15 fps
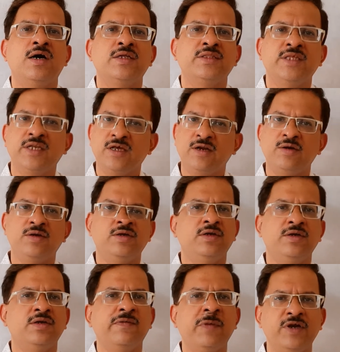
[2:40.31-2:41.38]
There are
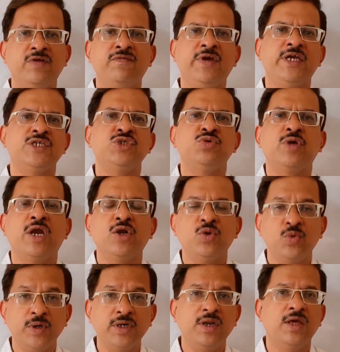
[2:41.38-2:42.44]
different ways you can
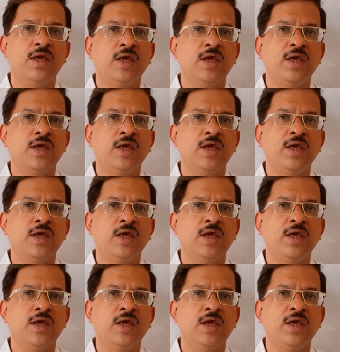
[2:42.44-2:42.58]
do it.